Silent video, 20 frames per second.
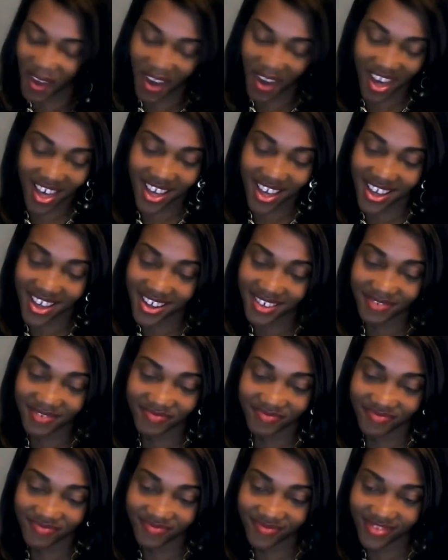
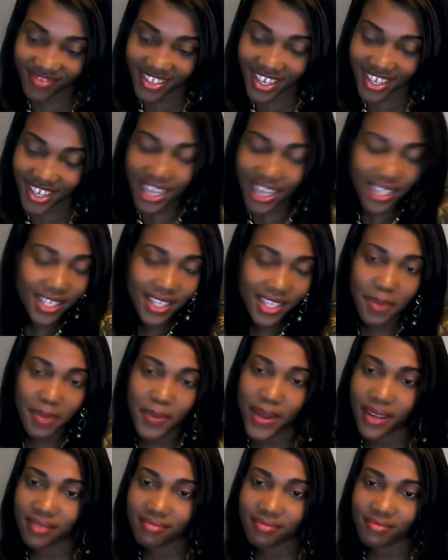um, it's different.